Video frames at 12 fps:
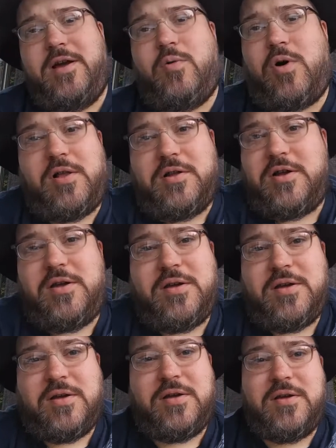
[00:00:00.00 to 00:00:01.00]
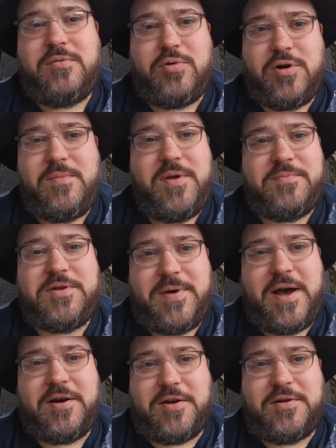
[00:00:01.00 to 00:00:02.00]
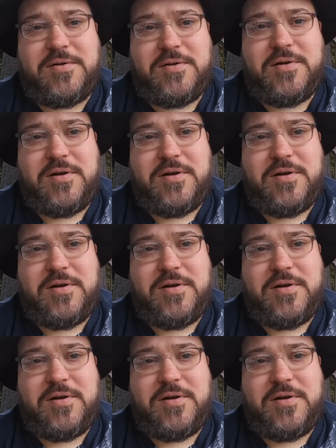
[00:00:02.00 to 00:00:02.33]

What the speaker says: quality premium tobacco.